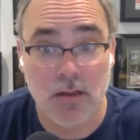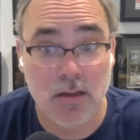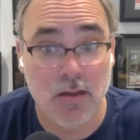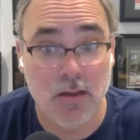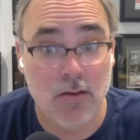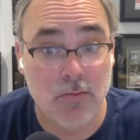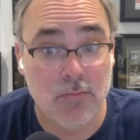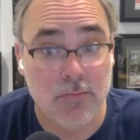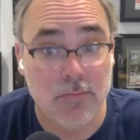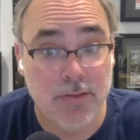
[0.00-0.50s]

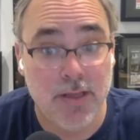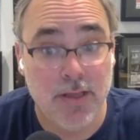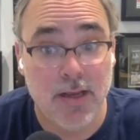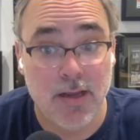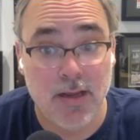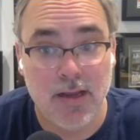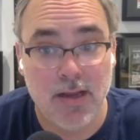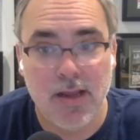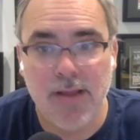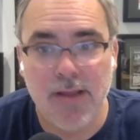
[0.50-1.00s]
Oh
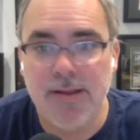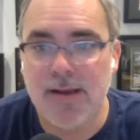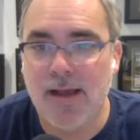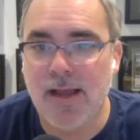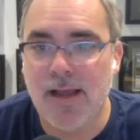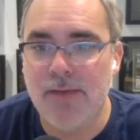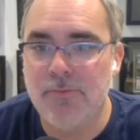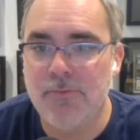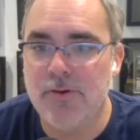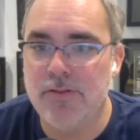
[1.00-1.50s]
yeah, I
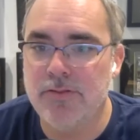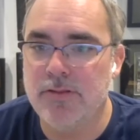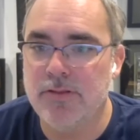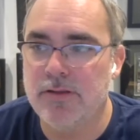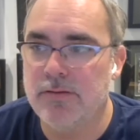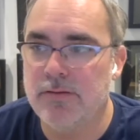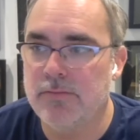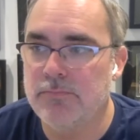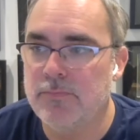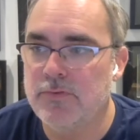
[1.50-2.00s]
I want
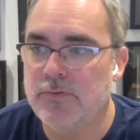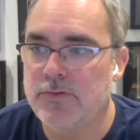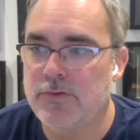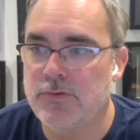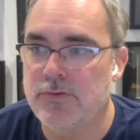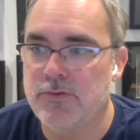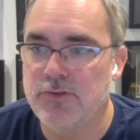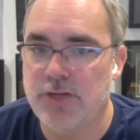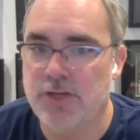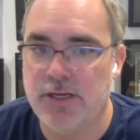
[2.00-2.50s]
them
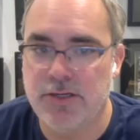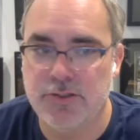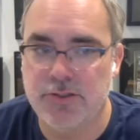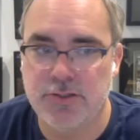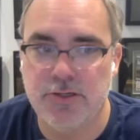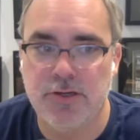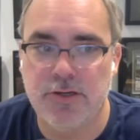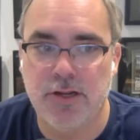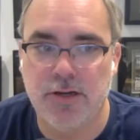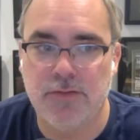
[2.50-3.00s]
to change
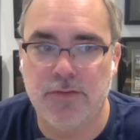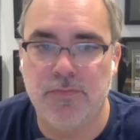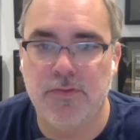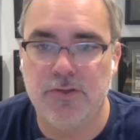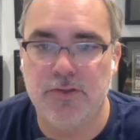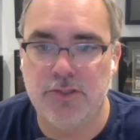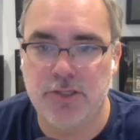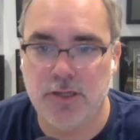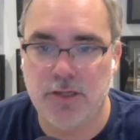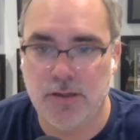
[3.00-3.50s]
none of the
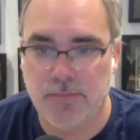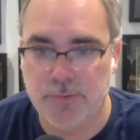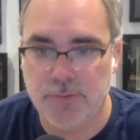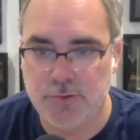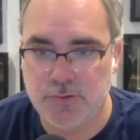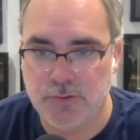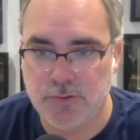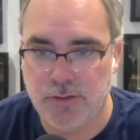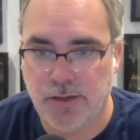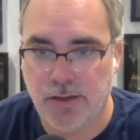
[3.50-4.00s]

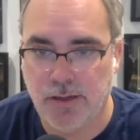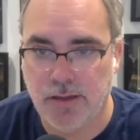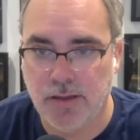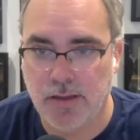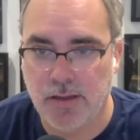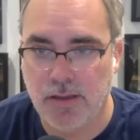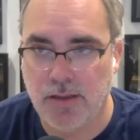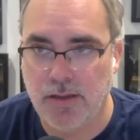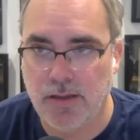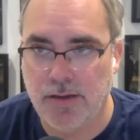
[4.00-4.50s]
geometry
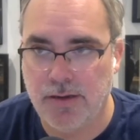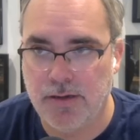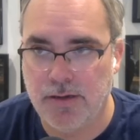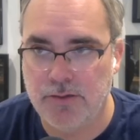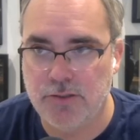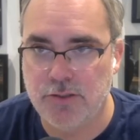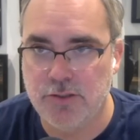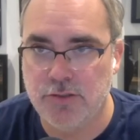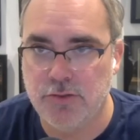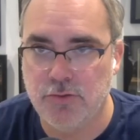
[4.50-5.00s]

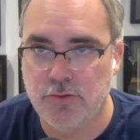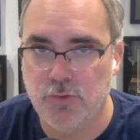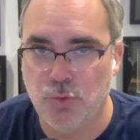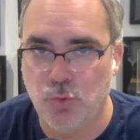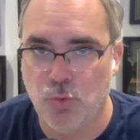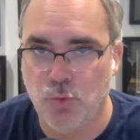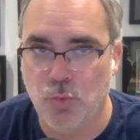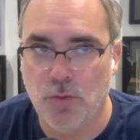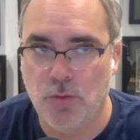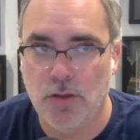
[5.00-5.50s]
and
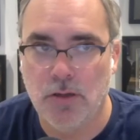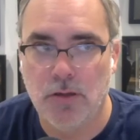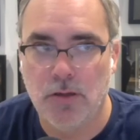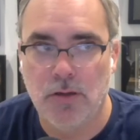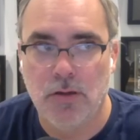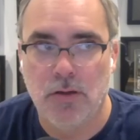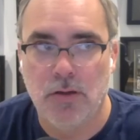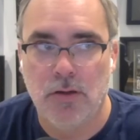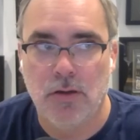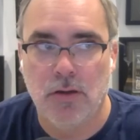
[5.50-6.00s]
to
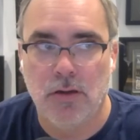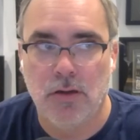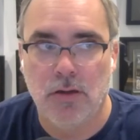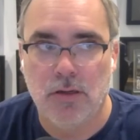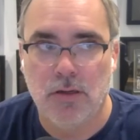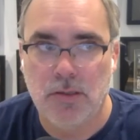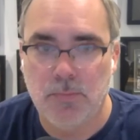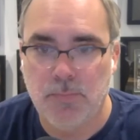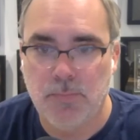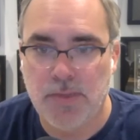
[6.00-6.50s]

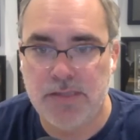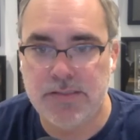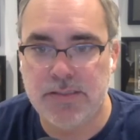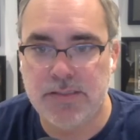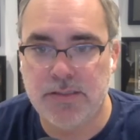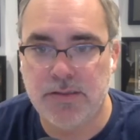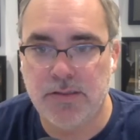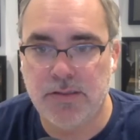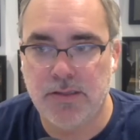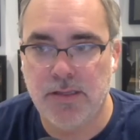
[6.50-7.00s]

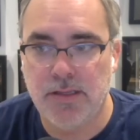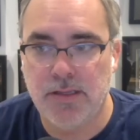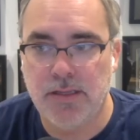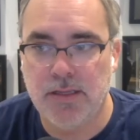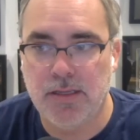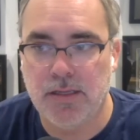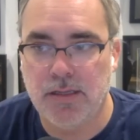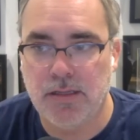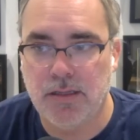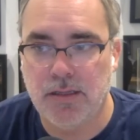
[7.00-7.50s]

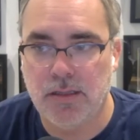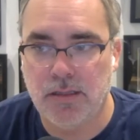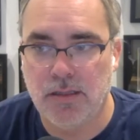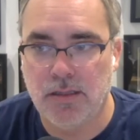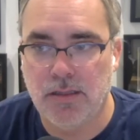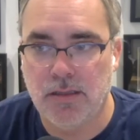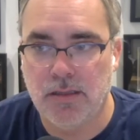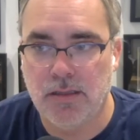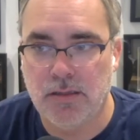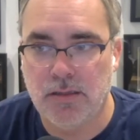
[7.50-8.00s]
basically
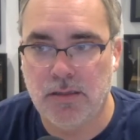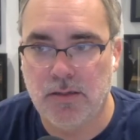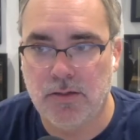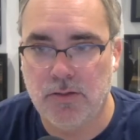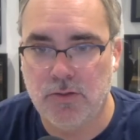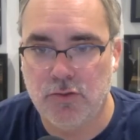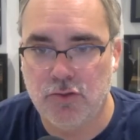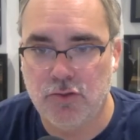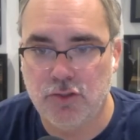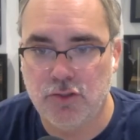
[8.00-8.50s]
uh
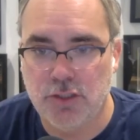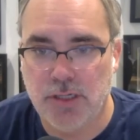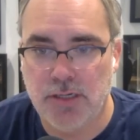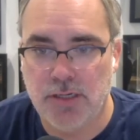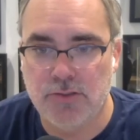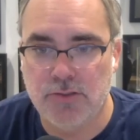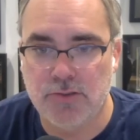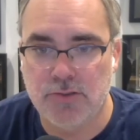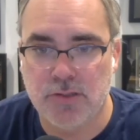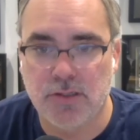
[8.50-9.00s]

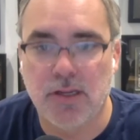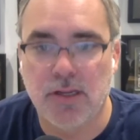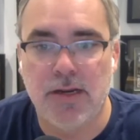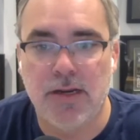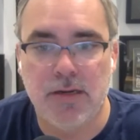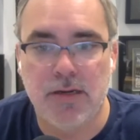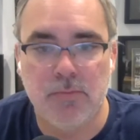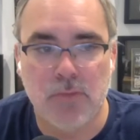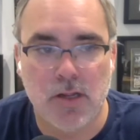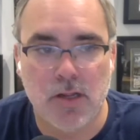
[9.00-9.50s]
change the
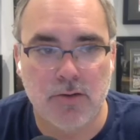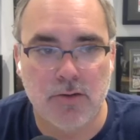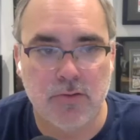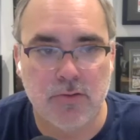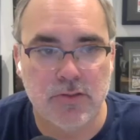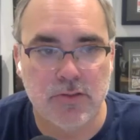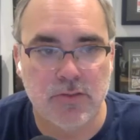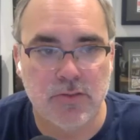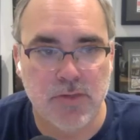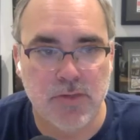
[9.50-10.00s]
lighting model
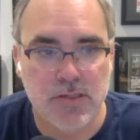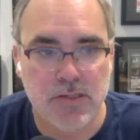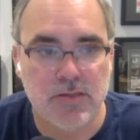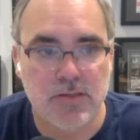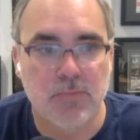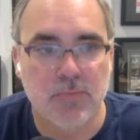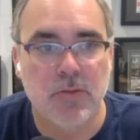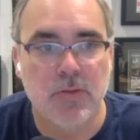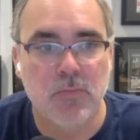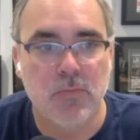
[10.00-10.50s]
to be
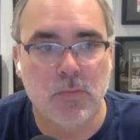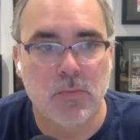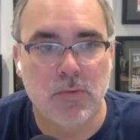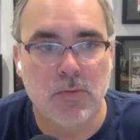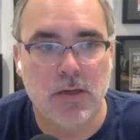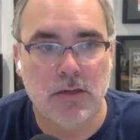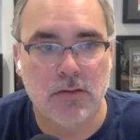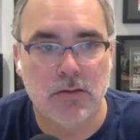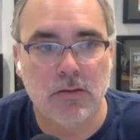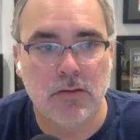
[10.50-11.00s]
something more
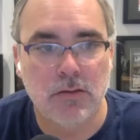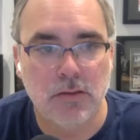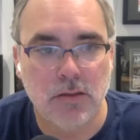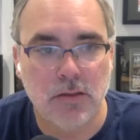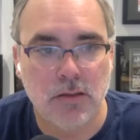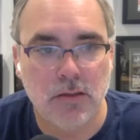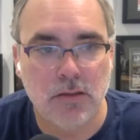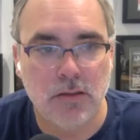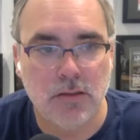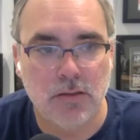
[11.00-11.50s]
modern.
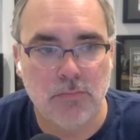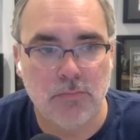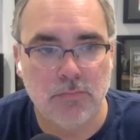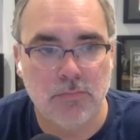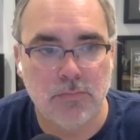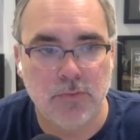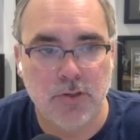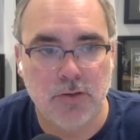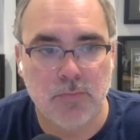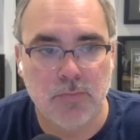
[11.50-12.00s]
Um,
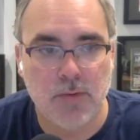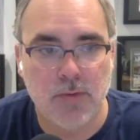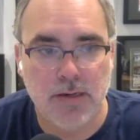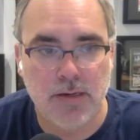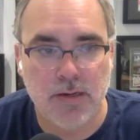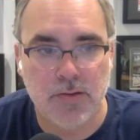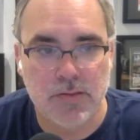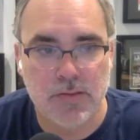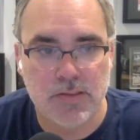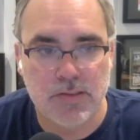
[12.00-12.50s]
you know, right
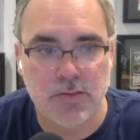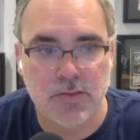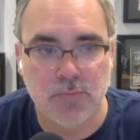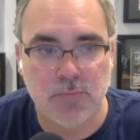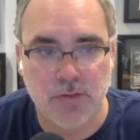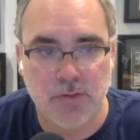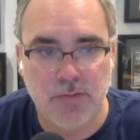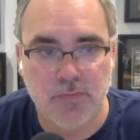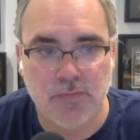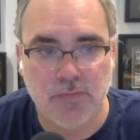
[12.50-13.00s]
now it's still
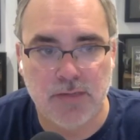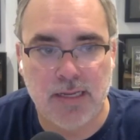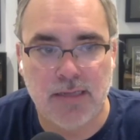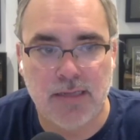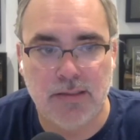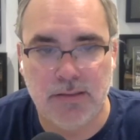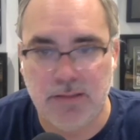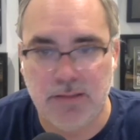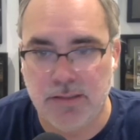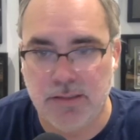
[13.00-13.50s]
pretty
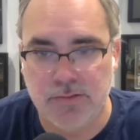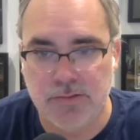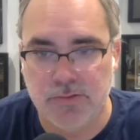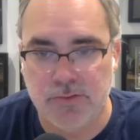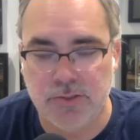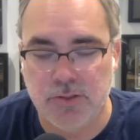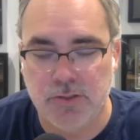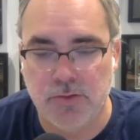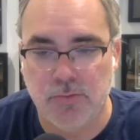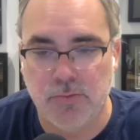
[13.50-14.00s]
flatly lit.
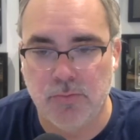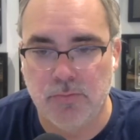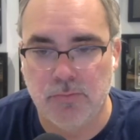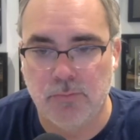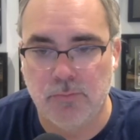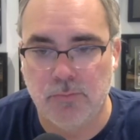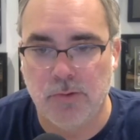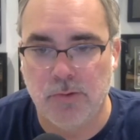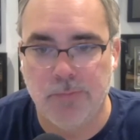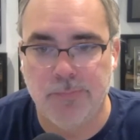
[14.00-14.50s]
There's no
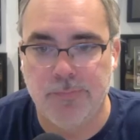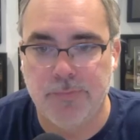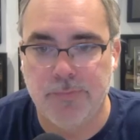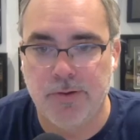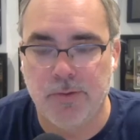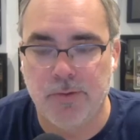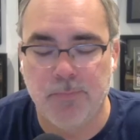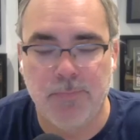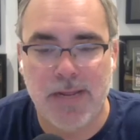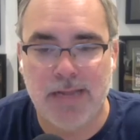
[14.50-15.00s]
what
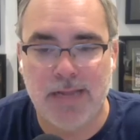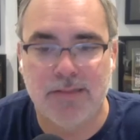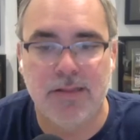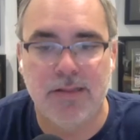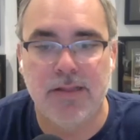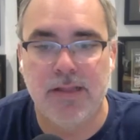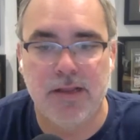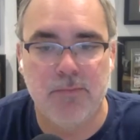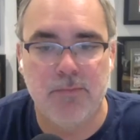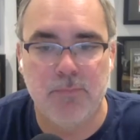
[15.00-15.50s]
you know. Back
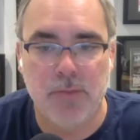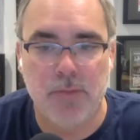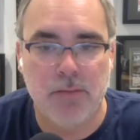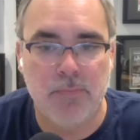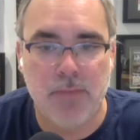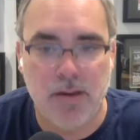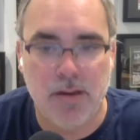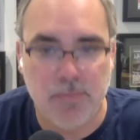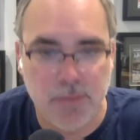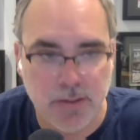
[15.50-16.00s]
then they had
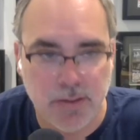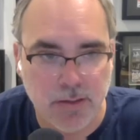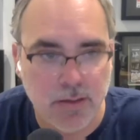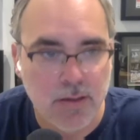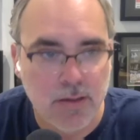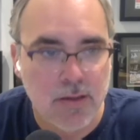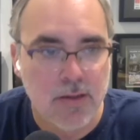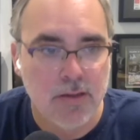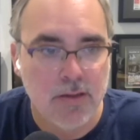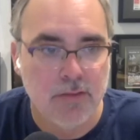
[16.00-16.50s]
bump mapping,
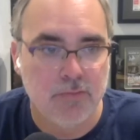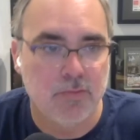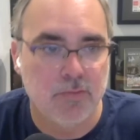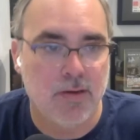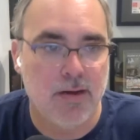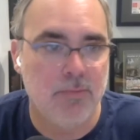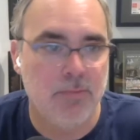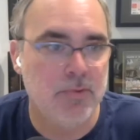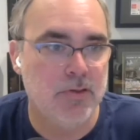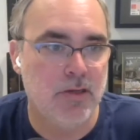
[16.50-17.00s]
so
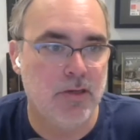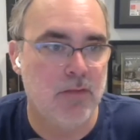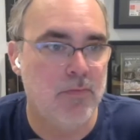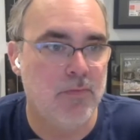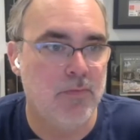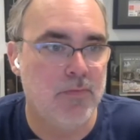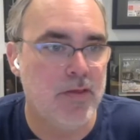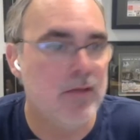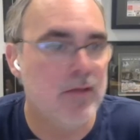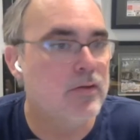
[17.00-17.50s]
I would love
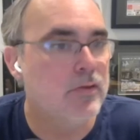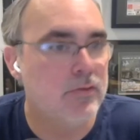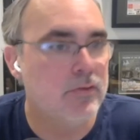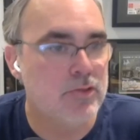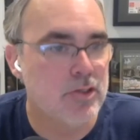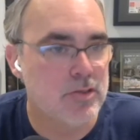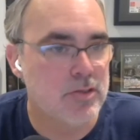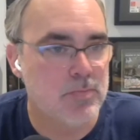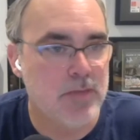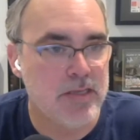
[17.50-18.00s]
if they could
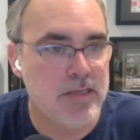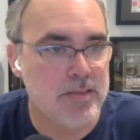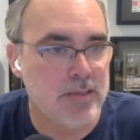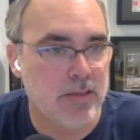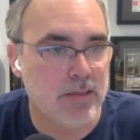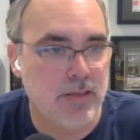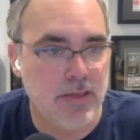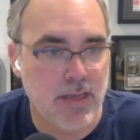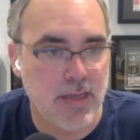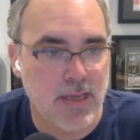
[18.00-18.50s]
just
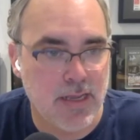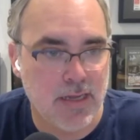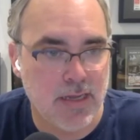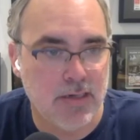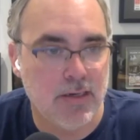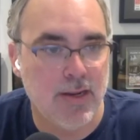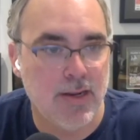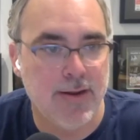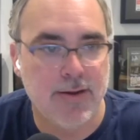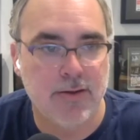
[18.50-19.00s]
basically
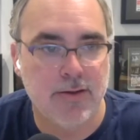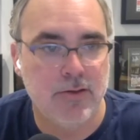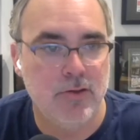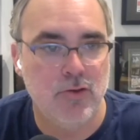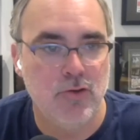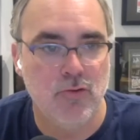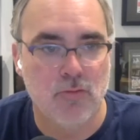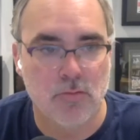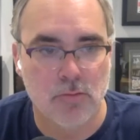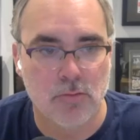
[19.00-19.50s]
add like
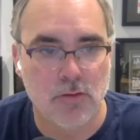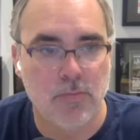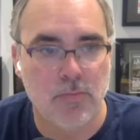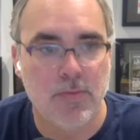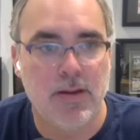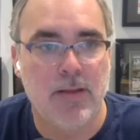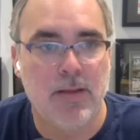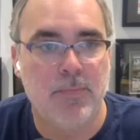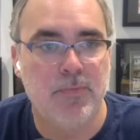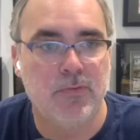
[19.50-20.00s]
normal
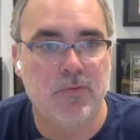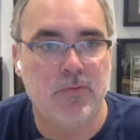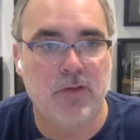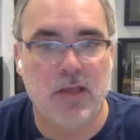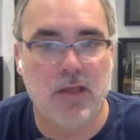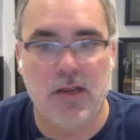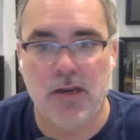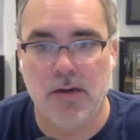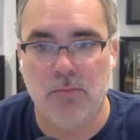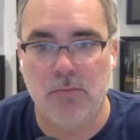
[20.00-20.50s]
maps
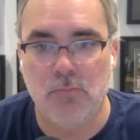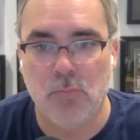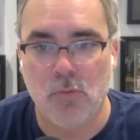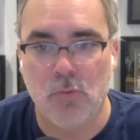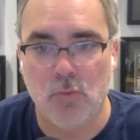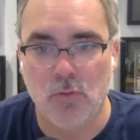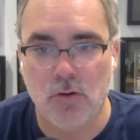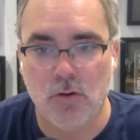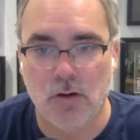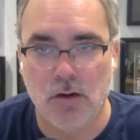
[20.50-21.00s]
and
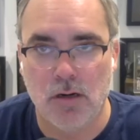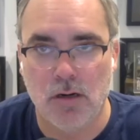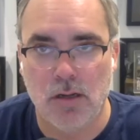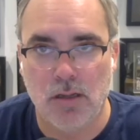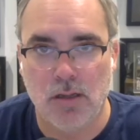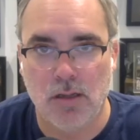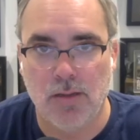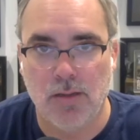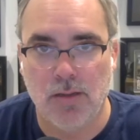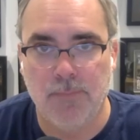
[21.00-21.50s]
more
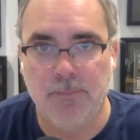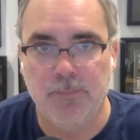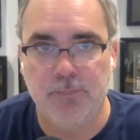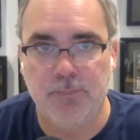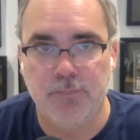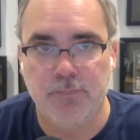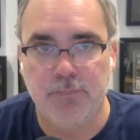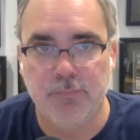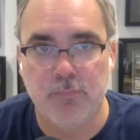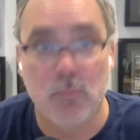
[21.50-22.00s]
um,
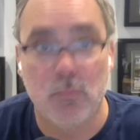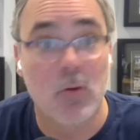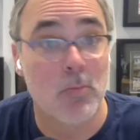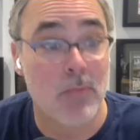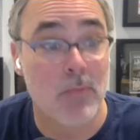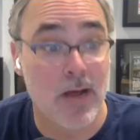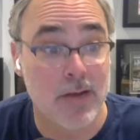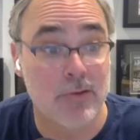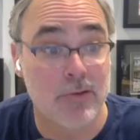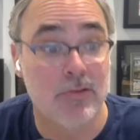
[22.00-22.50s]
more
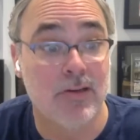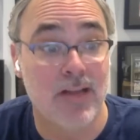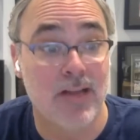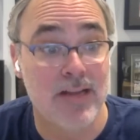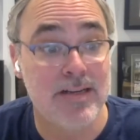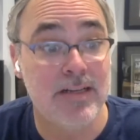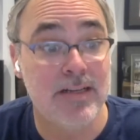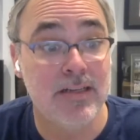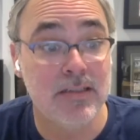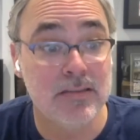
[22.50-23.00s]
modern
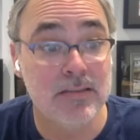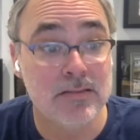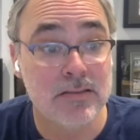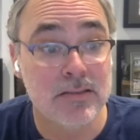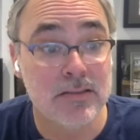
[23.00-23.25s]
lighting,